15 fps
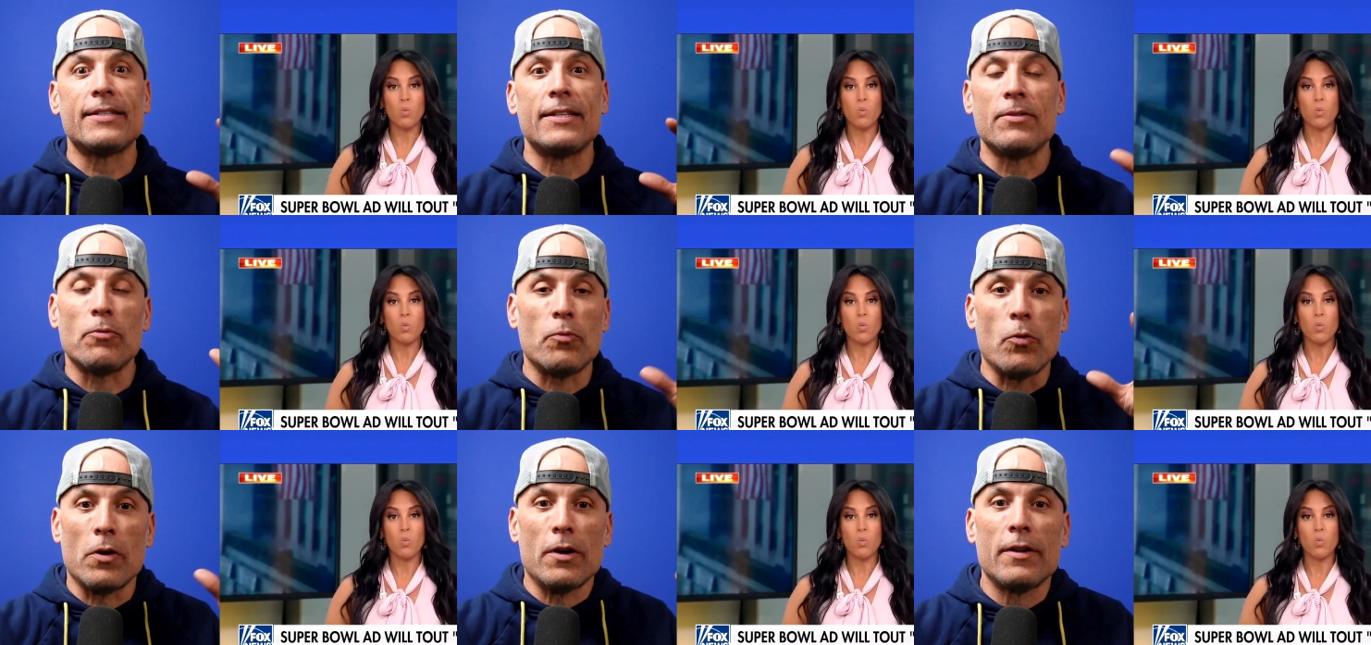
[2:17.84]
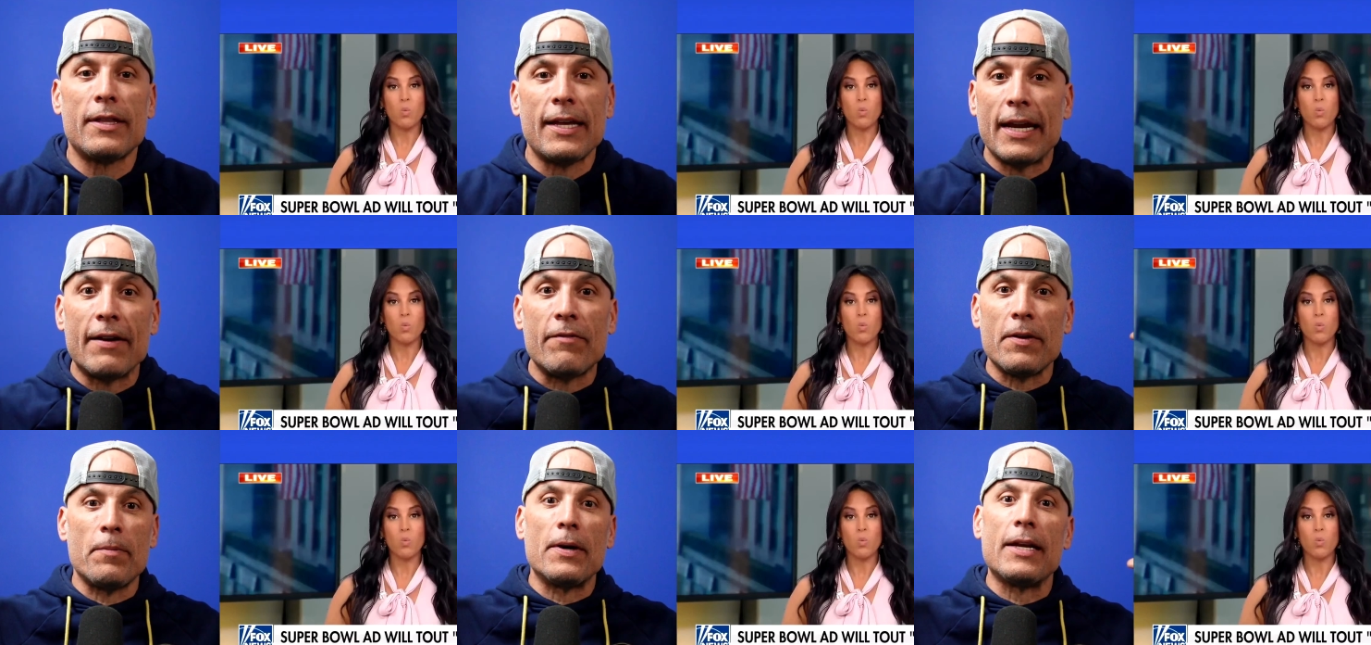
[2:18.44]
Speaker 1: the word that
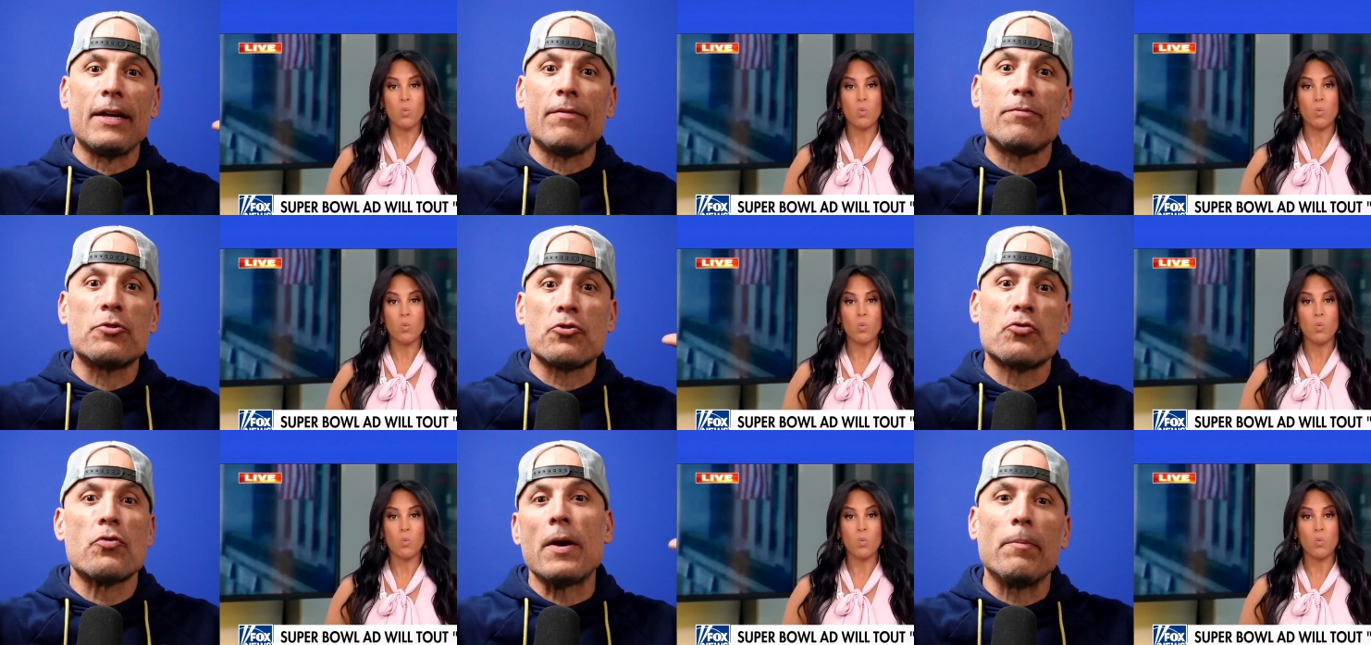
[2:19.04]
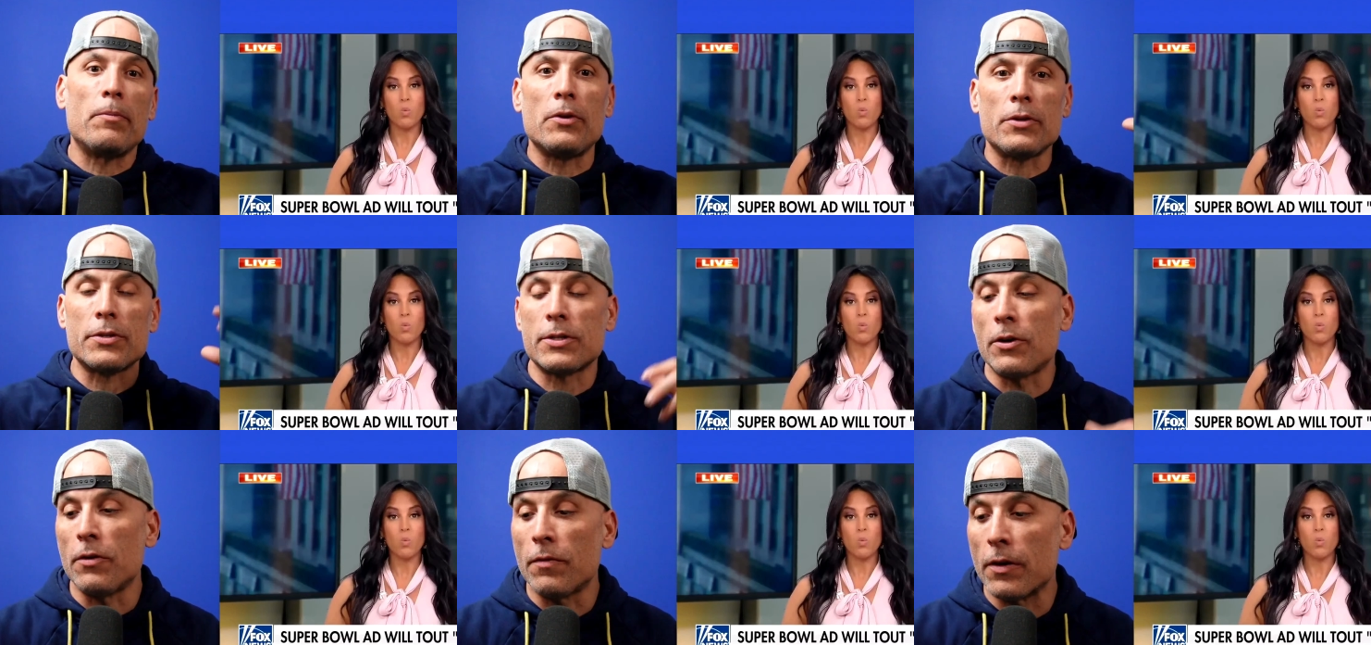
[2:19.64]
everybody trembles
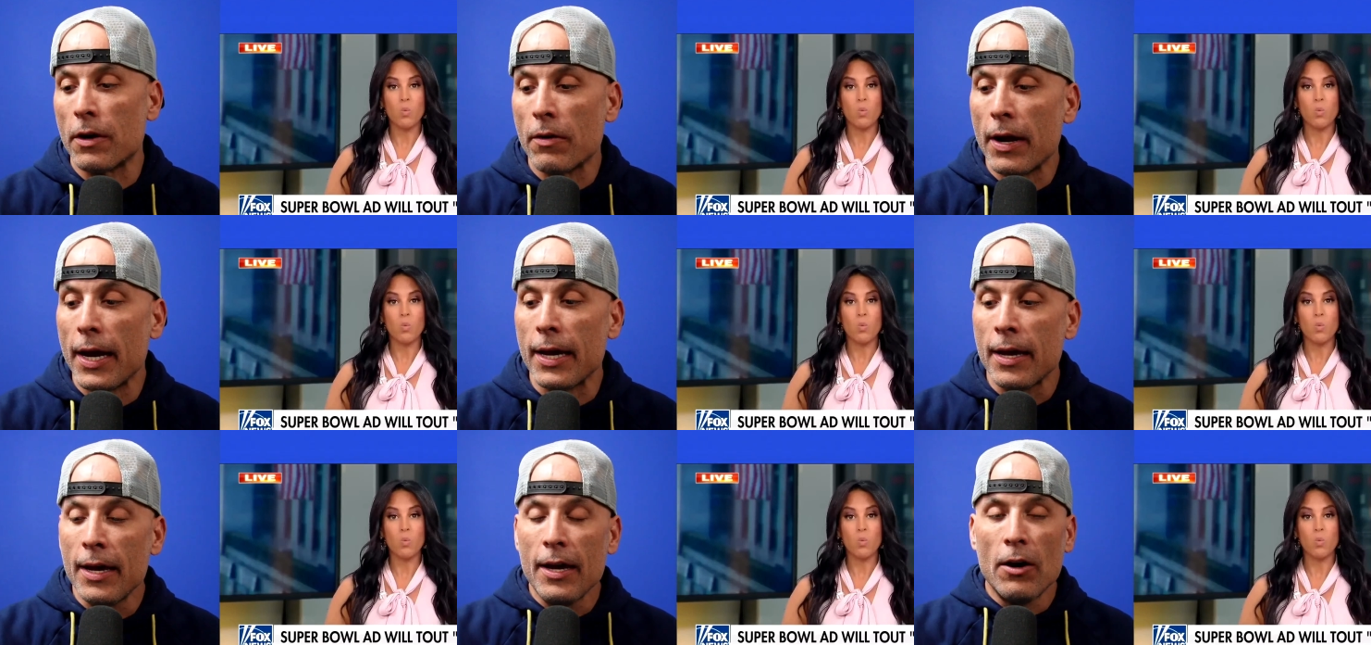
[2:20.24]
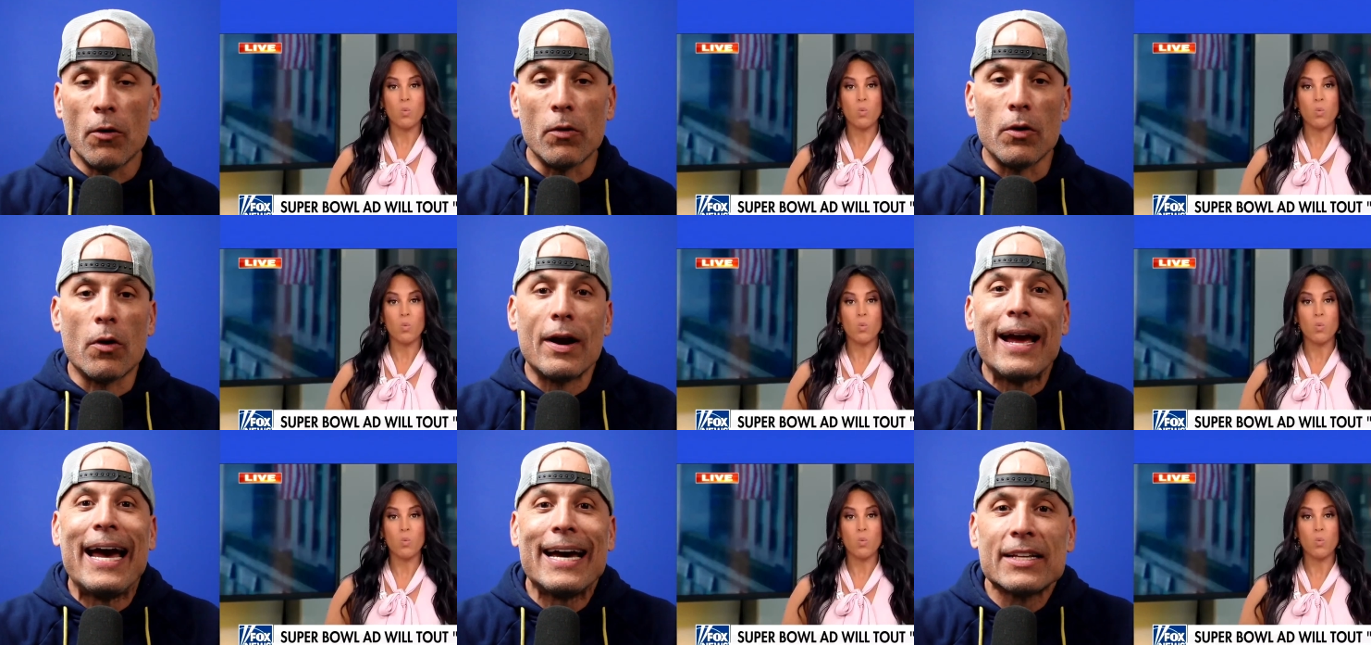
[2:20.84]
over, right? Or, or
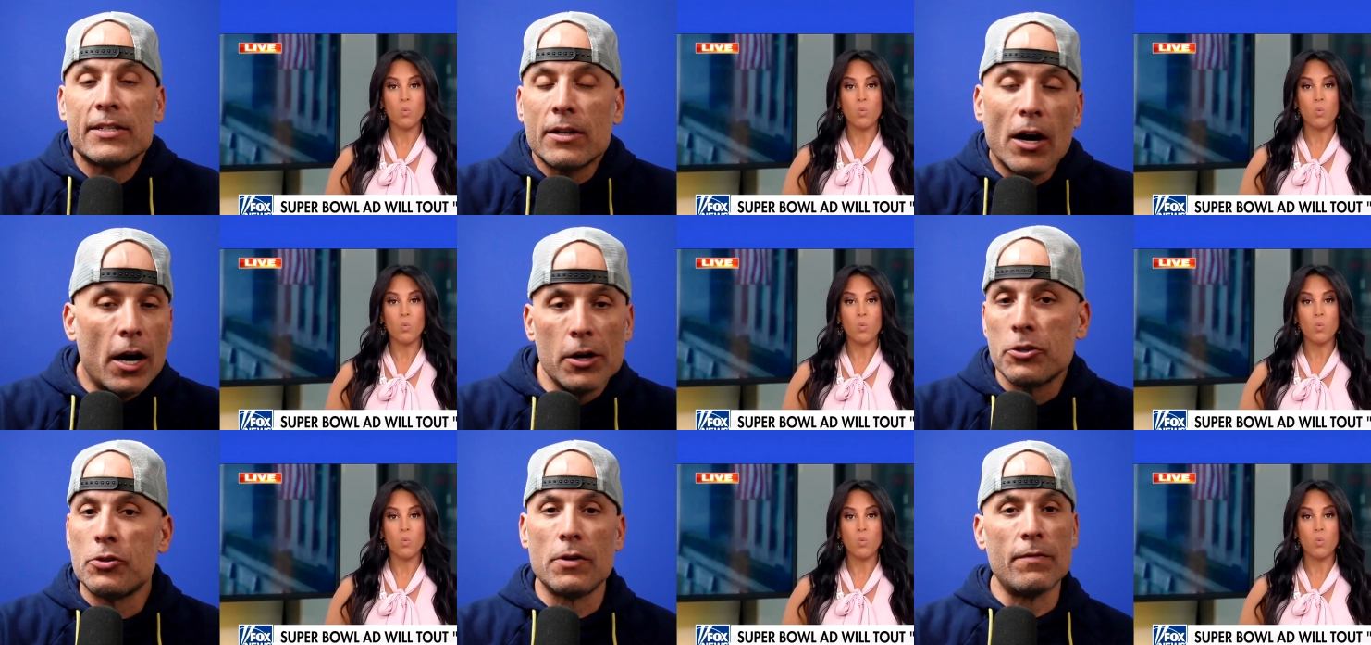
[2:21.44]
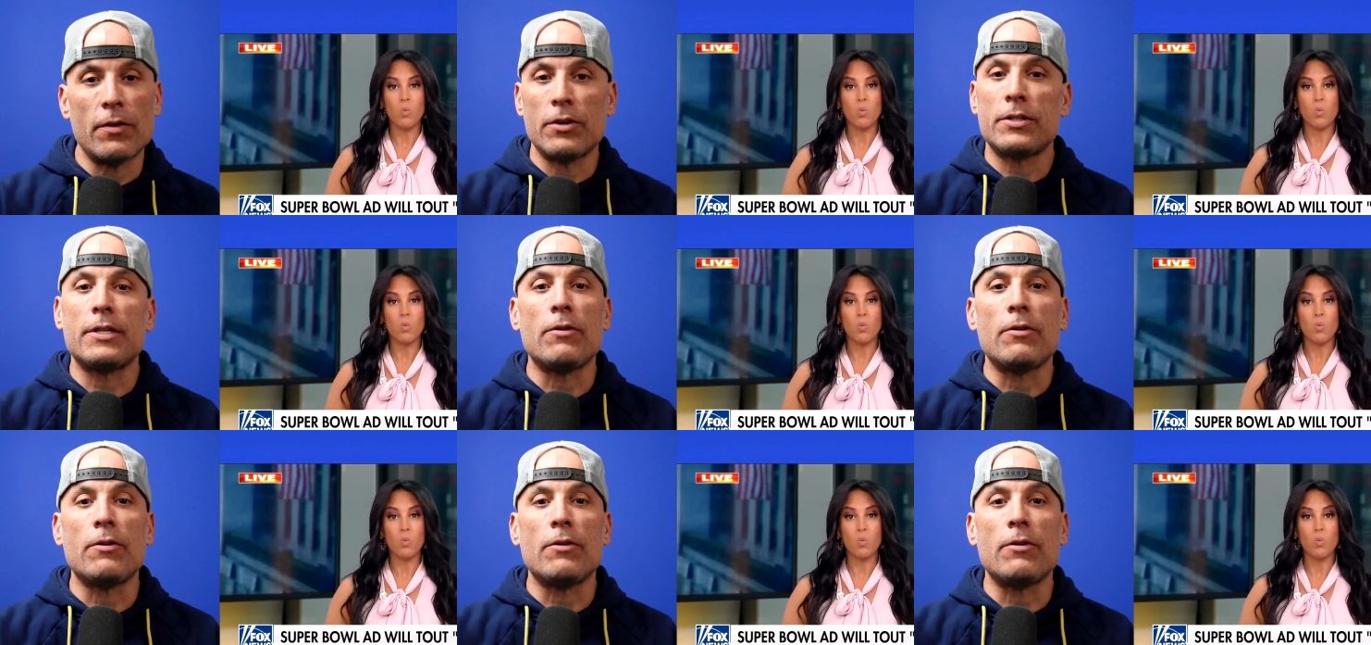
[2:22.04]
has controversy